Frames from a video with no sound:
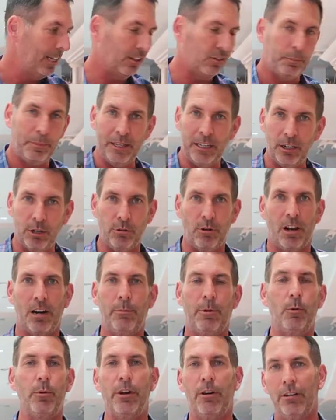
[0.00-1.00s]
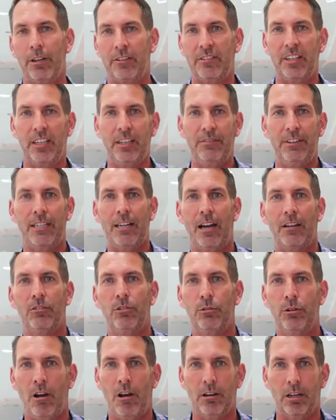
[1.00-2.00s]
It's been incredible. We were on the TV
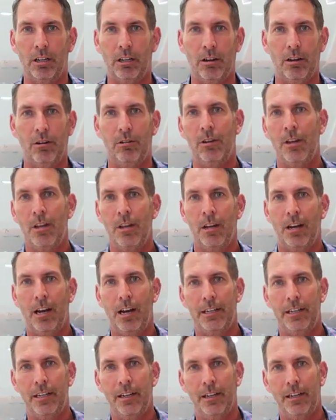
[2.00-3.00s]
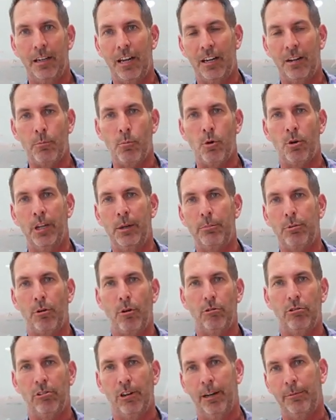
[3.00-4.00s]
not too long ago on a, on a morning
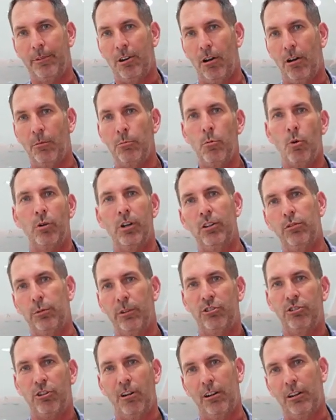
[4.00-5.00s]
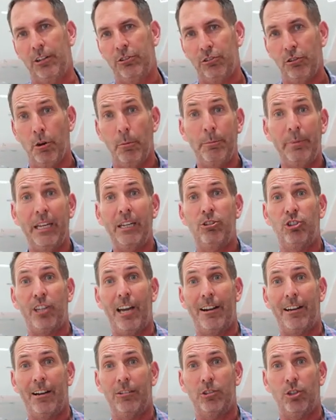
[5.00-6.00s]
program called Mornings with Charlie. So a big
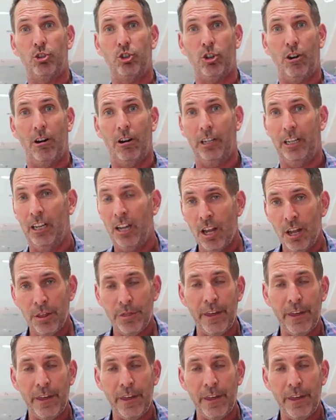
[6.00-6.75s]
shout out to Charlie.